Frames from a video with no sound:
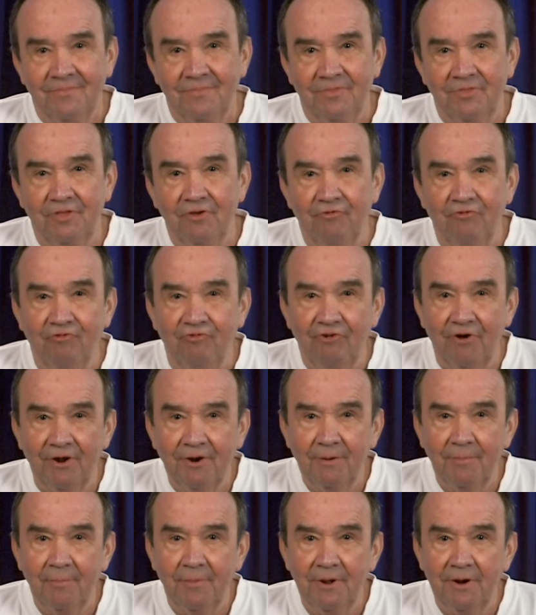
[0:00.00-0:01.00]
The
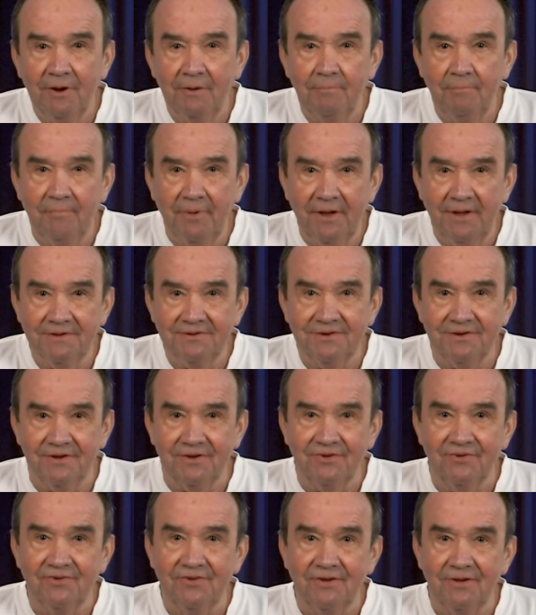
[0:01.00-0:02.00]
fundamental
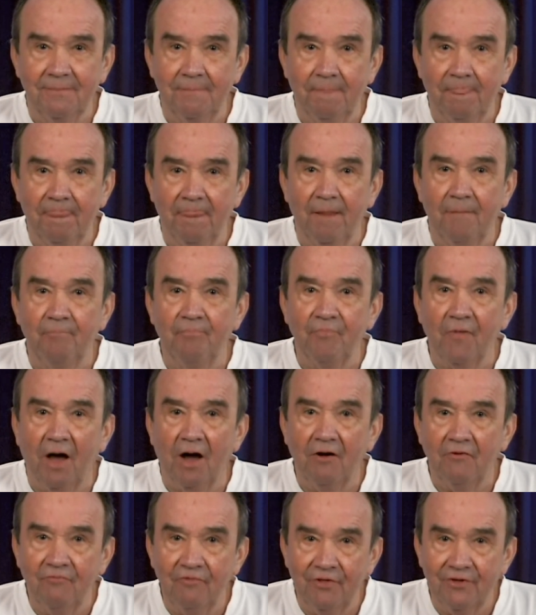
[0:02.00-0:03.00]
basis
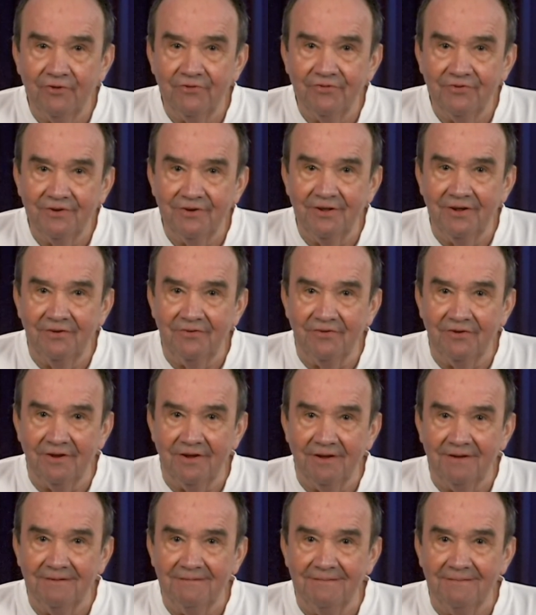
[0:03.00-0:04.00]
of this
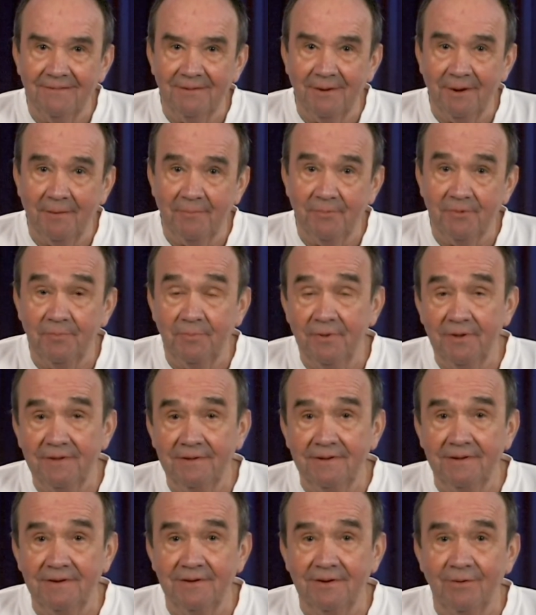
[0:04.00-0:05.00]
teaching, and I'm
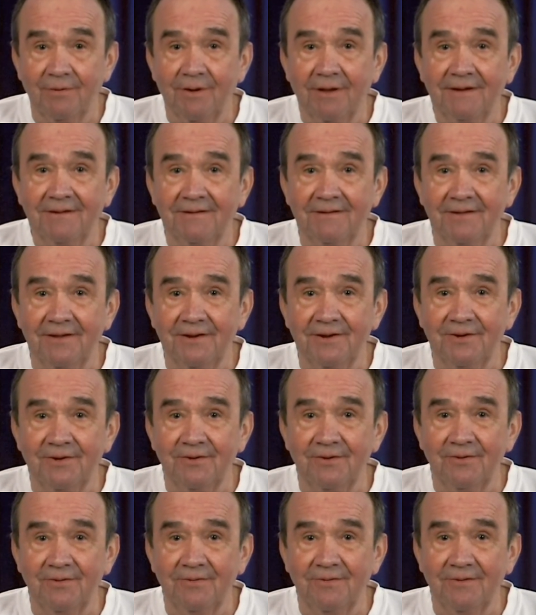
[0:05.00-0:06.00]
speaking directly to